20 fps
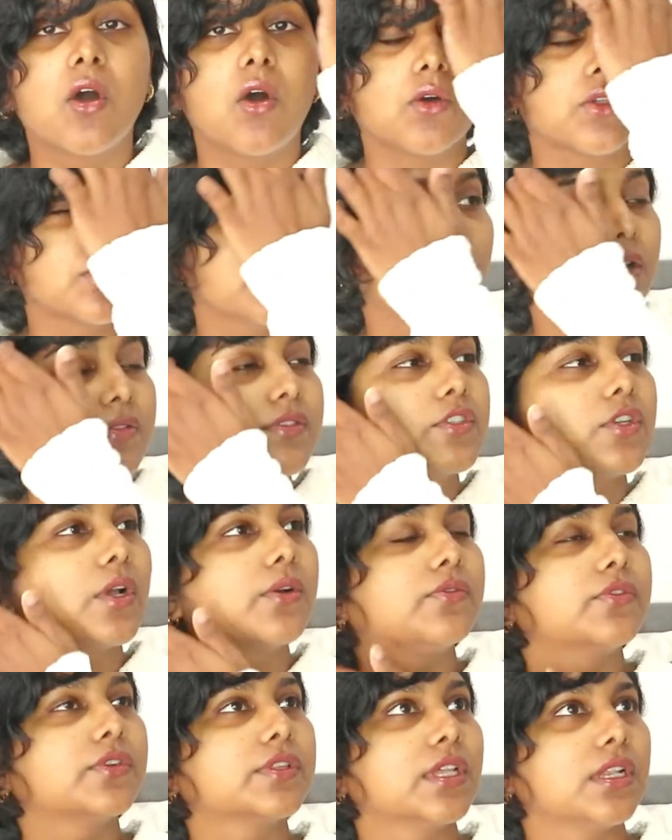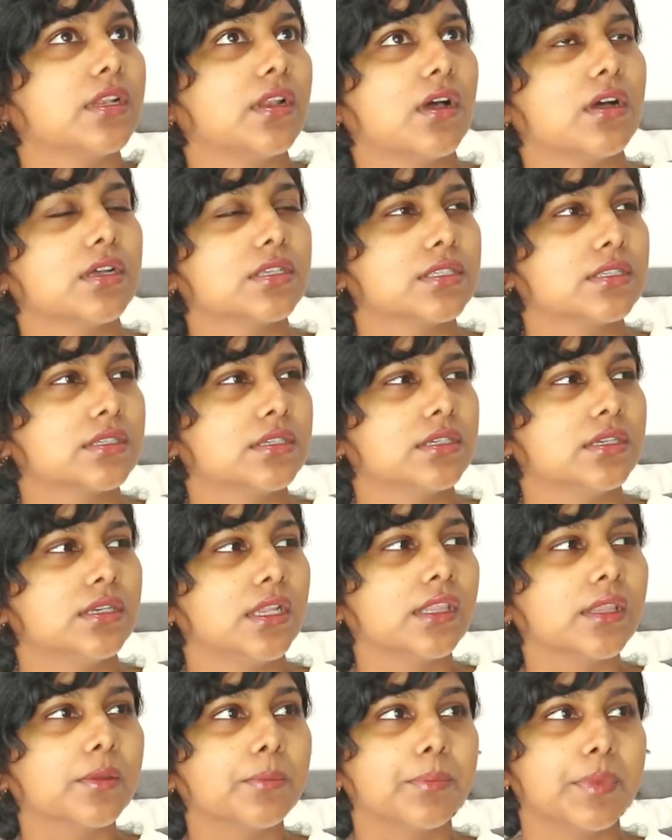Although I've stopped for the last
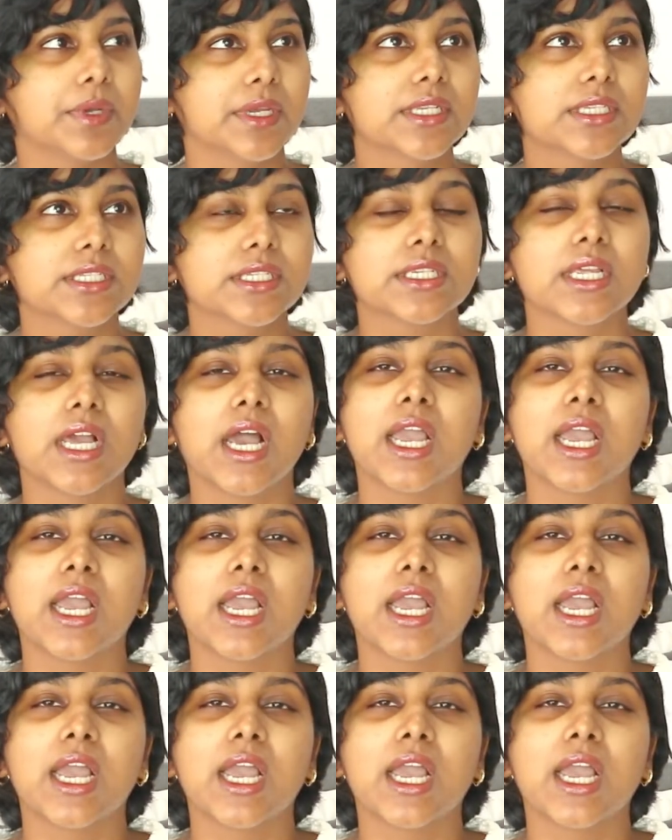little bit,